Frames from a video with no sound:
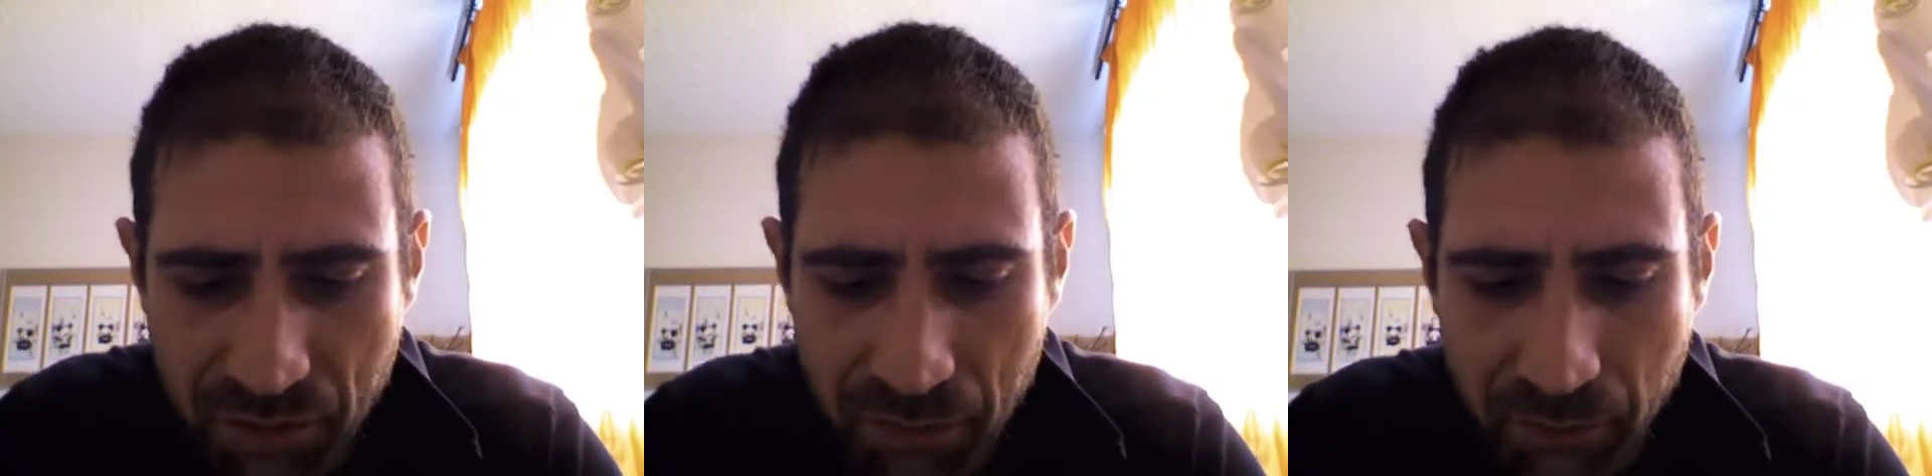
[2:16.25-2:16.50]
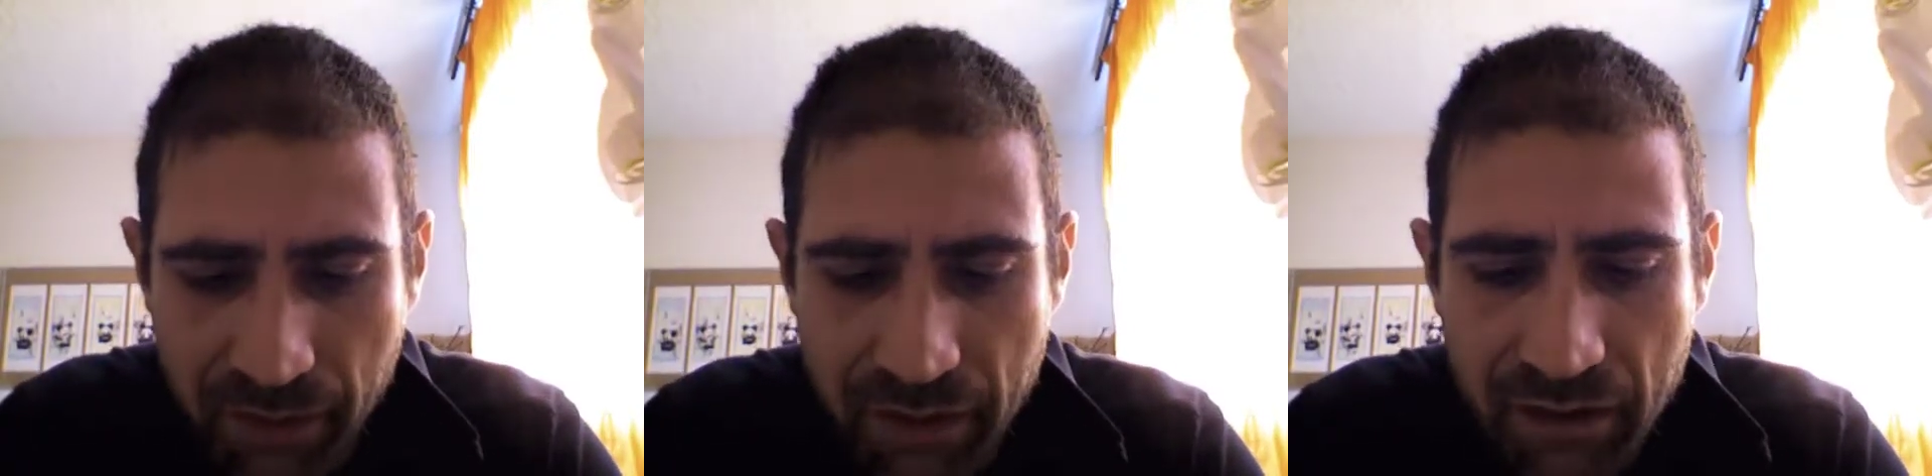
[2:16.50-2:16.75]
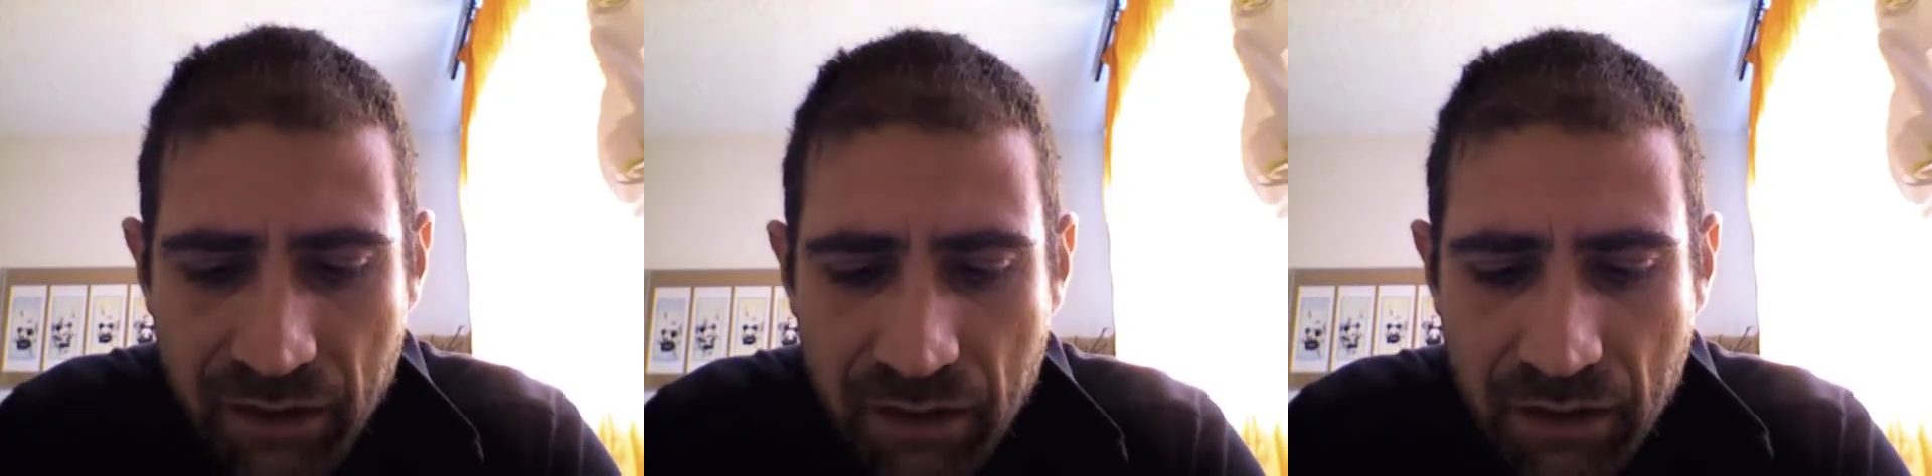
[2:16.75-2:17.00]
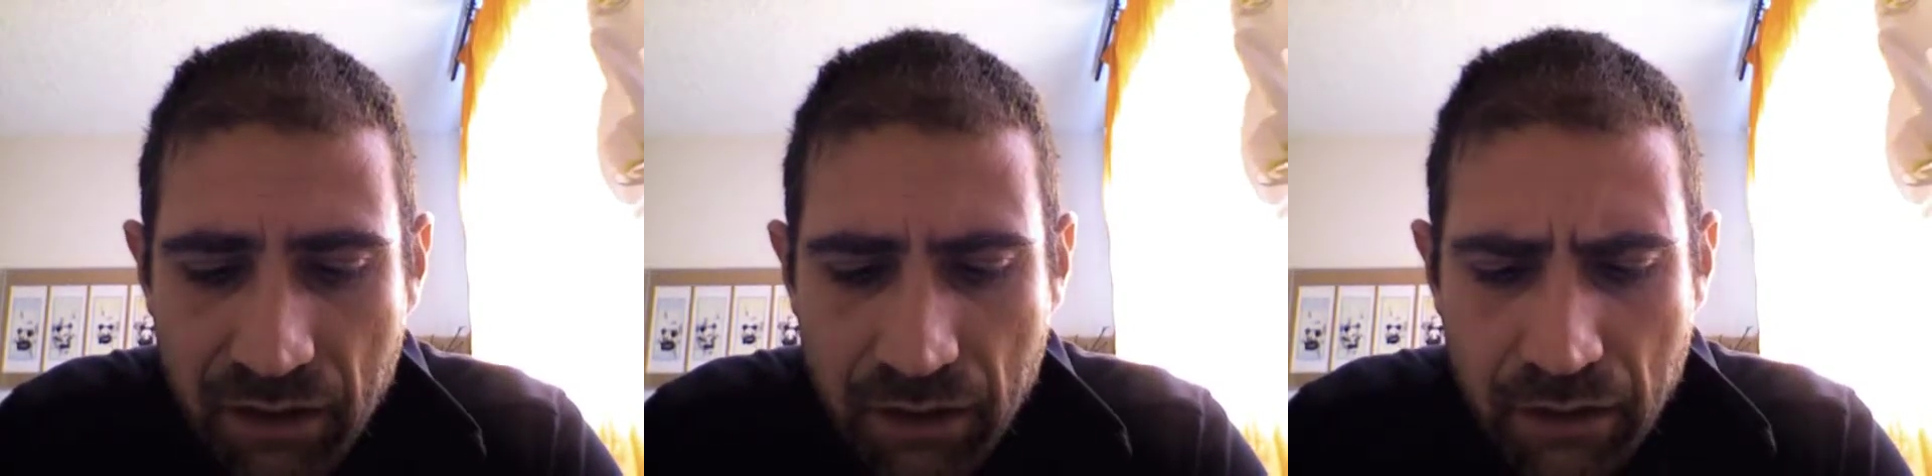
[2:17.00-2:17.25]
by the way,
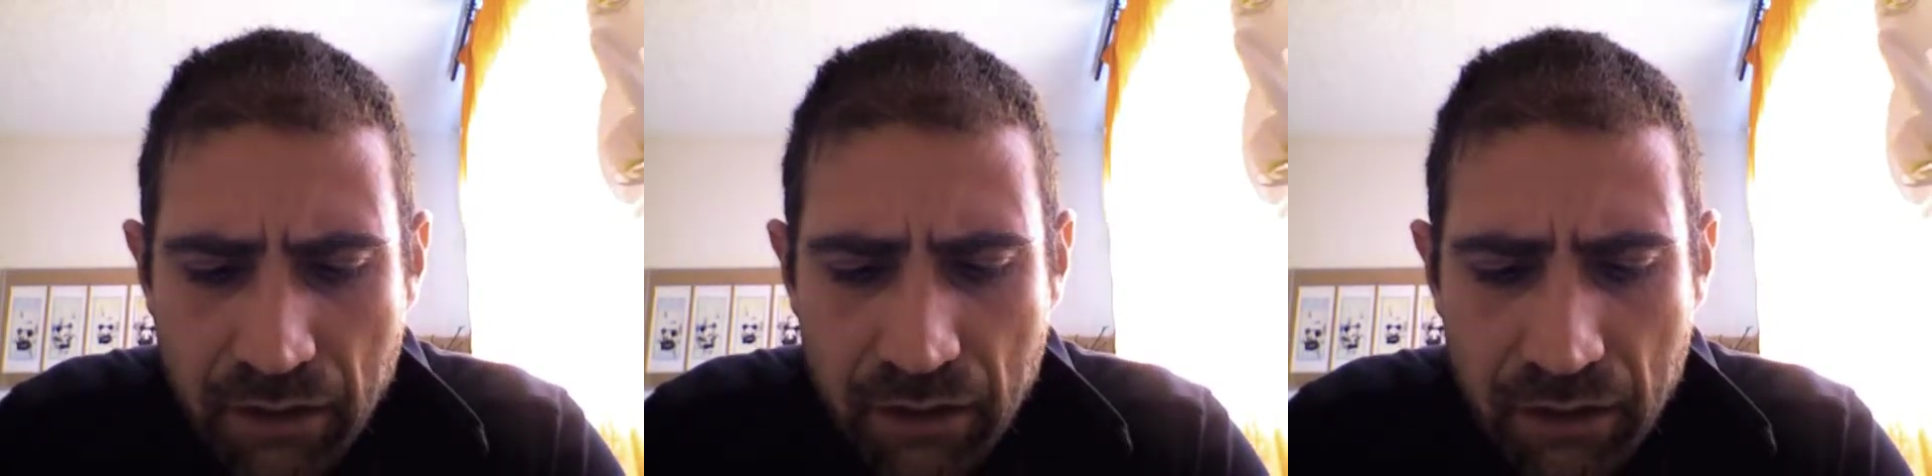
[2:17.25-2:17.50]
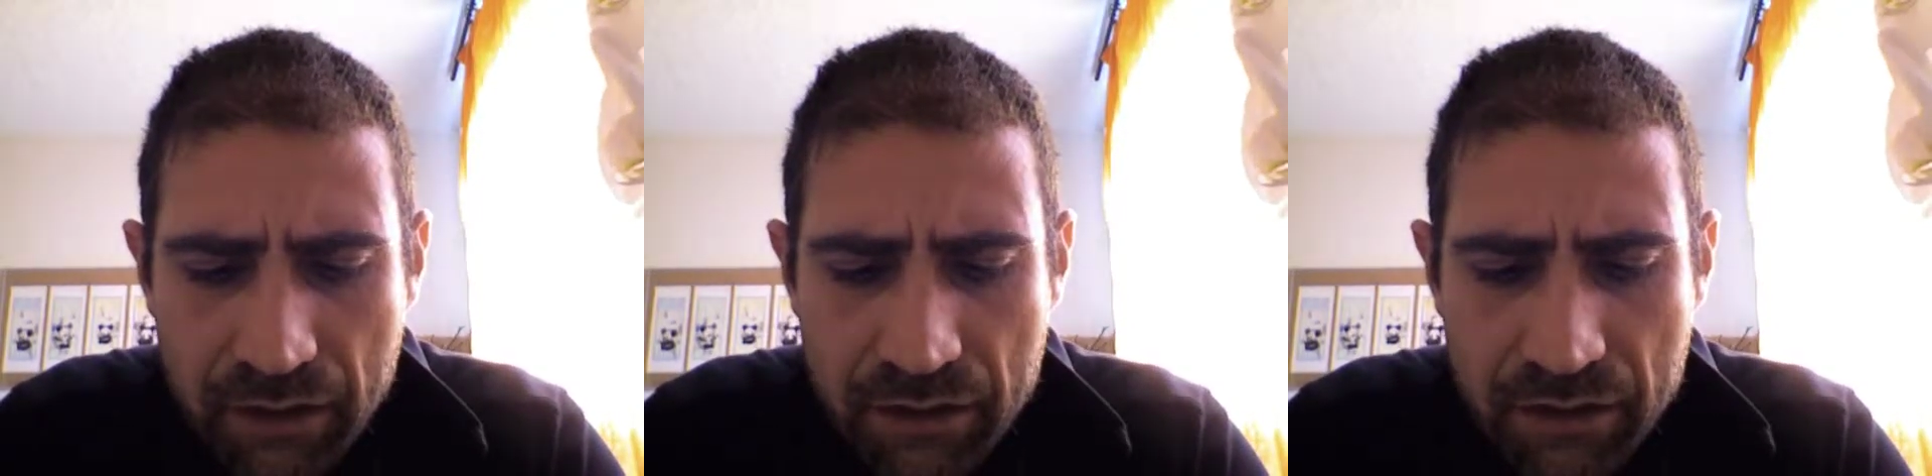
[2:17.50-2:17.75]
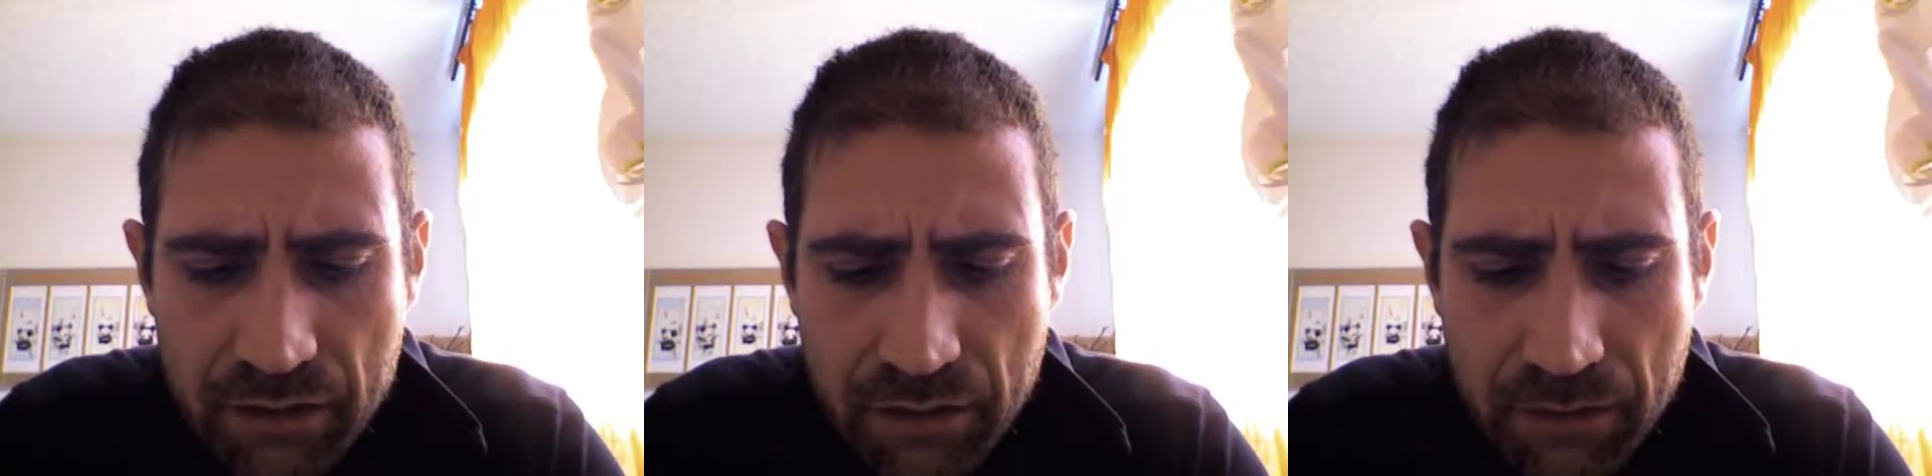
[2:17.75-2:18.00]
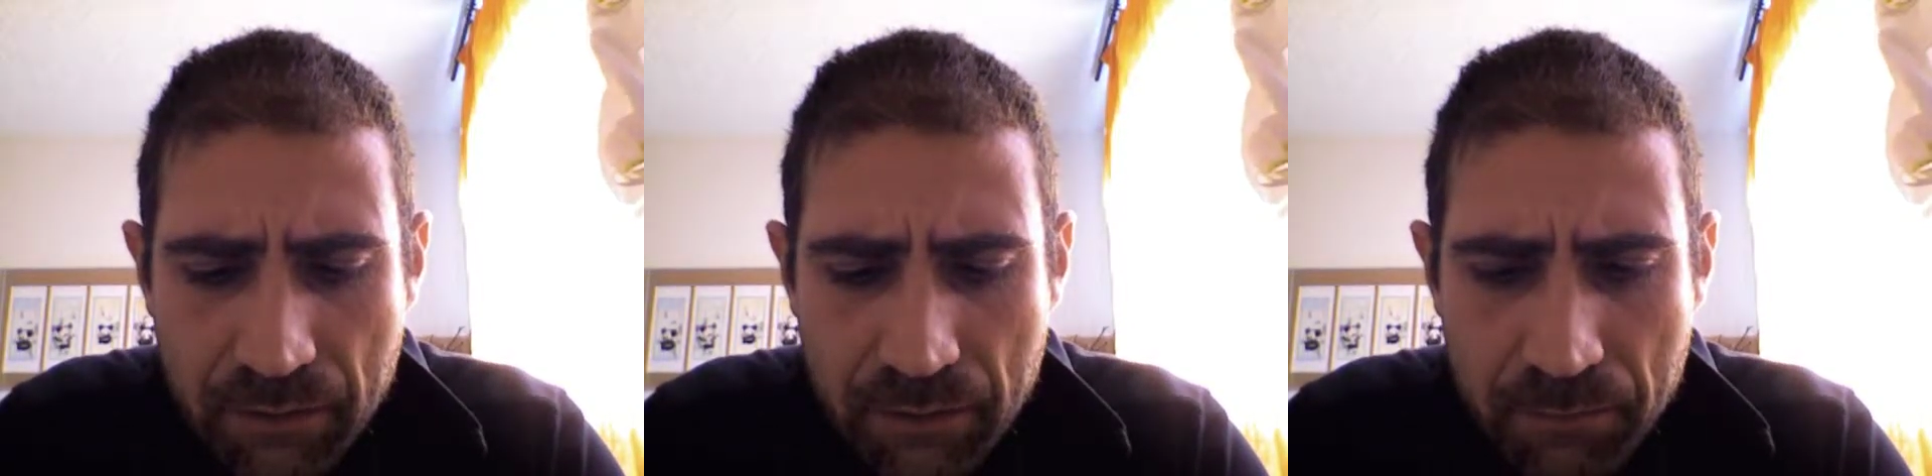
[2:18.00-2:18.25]
it's
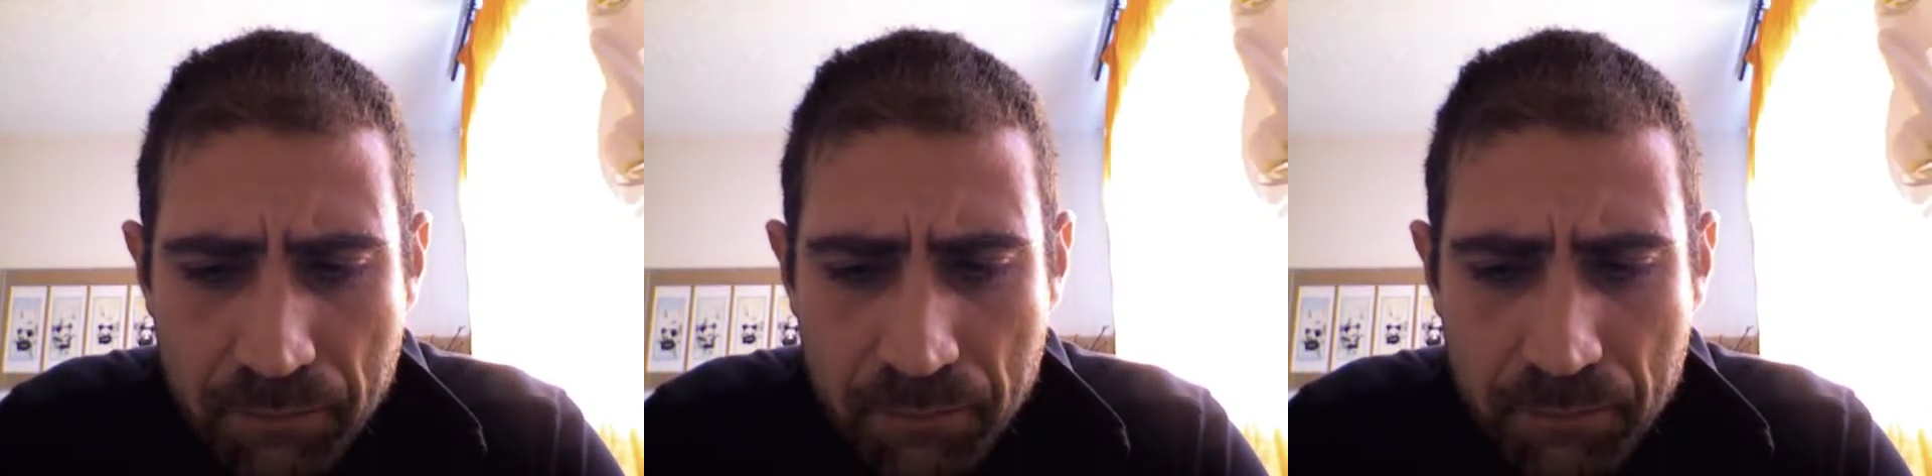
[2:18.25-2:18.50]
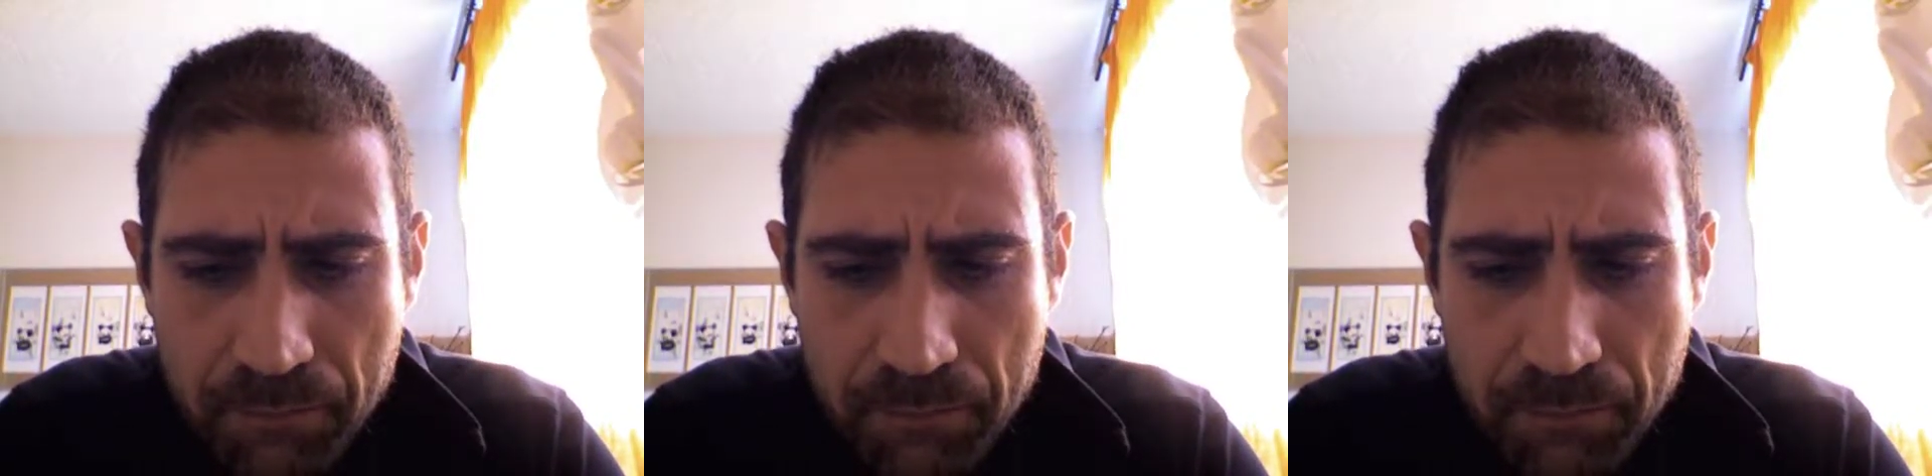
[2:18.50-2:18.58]
um,